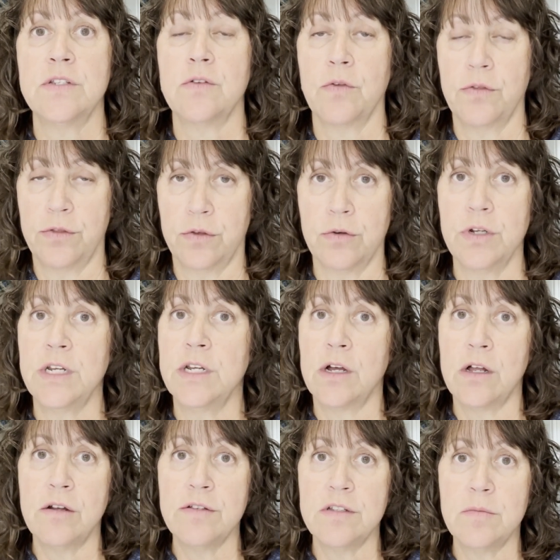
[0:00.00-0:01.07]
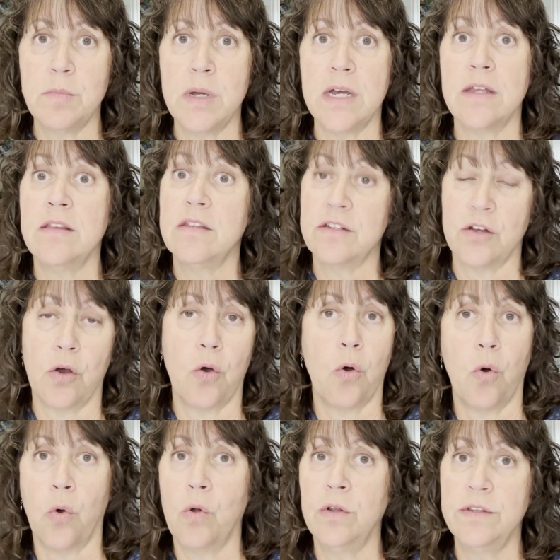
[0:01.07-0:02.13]
so $30 a month to
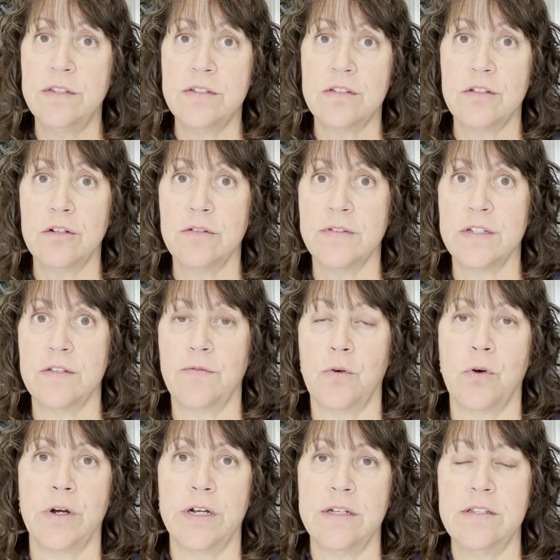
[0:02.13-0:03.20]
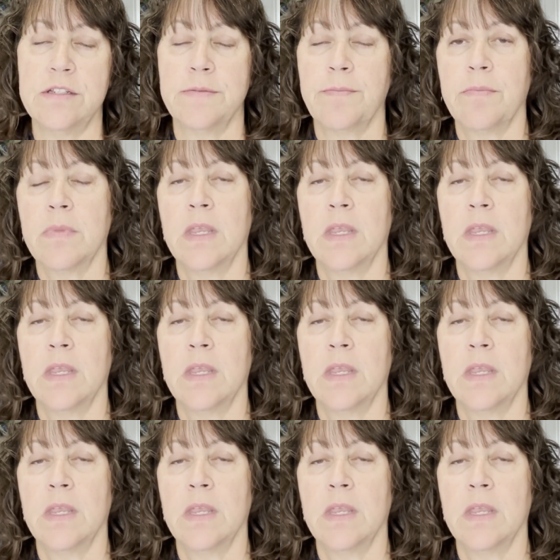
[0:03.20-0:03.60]
hold the service for us.